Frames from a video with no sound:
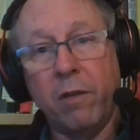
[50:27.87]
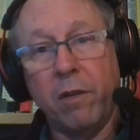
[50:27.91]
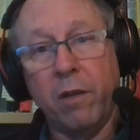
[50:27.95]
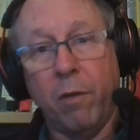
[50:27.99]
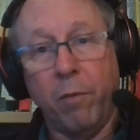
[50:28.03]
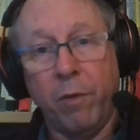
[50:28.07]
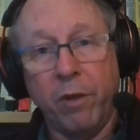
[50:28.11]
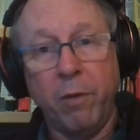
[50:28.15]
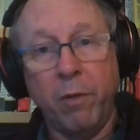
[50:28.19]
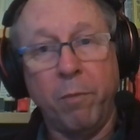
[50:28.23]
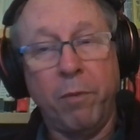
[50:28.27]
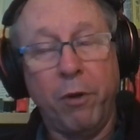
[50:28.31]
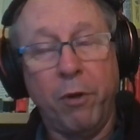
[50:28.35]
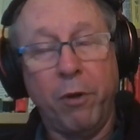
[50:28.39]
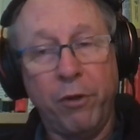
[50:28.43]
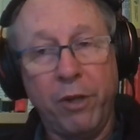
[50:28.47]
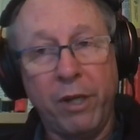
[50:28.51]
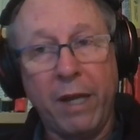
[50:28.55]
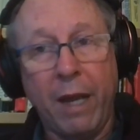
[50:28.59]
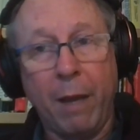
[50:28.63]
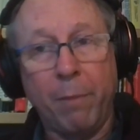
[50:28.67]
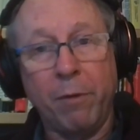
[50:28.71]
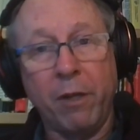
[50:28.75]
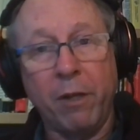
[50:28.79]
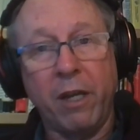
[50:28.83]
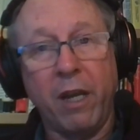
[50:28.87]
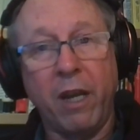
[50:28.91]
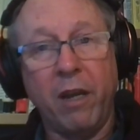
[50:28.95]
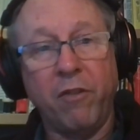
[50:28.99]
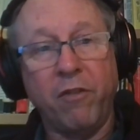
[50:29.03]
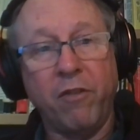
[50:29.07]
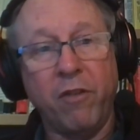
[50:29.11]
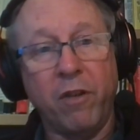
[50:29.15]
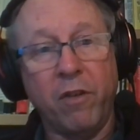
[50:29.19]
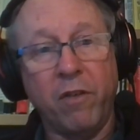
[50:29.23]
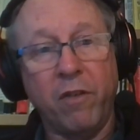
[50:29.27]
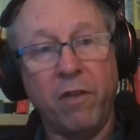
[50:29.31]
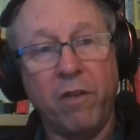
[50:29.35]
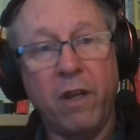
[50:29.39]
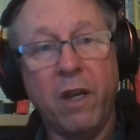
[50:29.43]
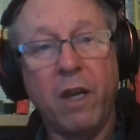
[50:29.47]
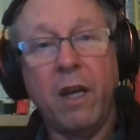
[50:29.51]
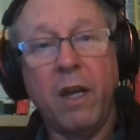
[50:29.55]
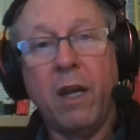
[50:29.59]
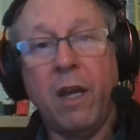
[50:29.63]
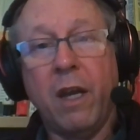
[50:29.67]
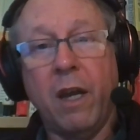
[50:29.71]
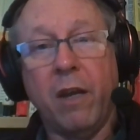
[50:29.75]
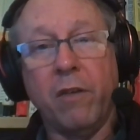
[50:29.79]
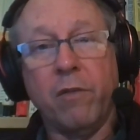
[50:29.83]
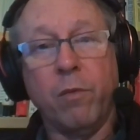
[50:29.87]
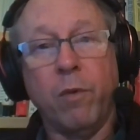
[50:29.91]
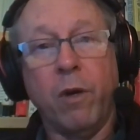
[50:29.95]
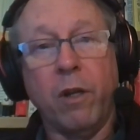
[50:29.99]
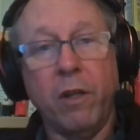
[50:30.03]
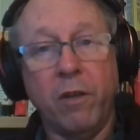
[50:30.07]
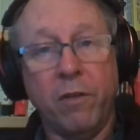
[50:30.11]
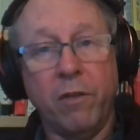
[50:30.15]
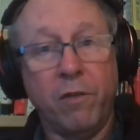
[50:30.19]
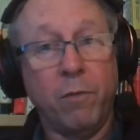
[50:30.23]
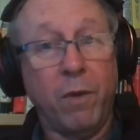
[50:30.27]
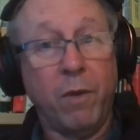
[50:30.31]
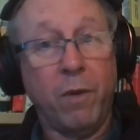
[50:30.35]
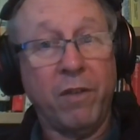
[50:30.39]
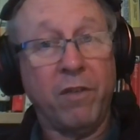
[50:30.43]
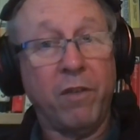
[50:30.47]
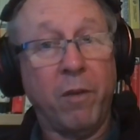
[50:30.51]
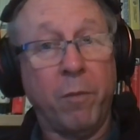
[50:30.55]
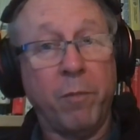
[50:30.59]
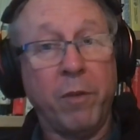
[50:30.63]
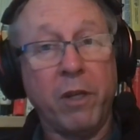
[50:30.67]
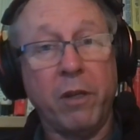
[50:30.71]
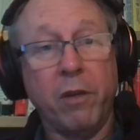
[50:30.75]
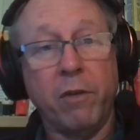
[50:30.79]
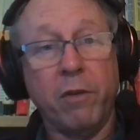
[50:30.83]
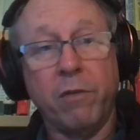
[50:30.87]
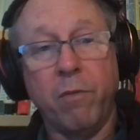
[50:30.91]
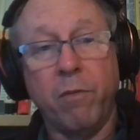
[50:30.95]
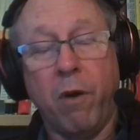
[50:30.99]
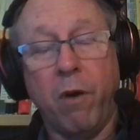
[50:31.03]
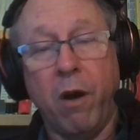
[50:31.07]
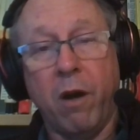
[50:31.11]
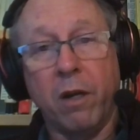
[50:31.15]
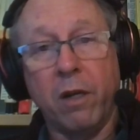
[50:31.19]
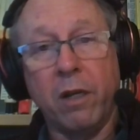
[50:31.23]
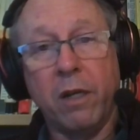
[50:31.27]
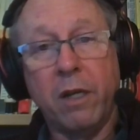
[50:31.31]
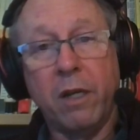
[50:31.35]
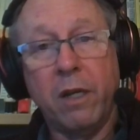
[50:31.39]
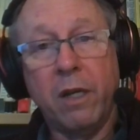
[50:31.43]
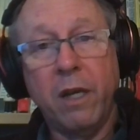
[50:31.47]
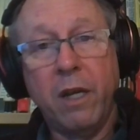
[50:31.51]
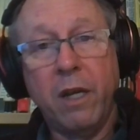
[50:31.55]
you know, when they're building applications as well as when something goes wrong.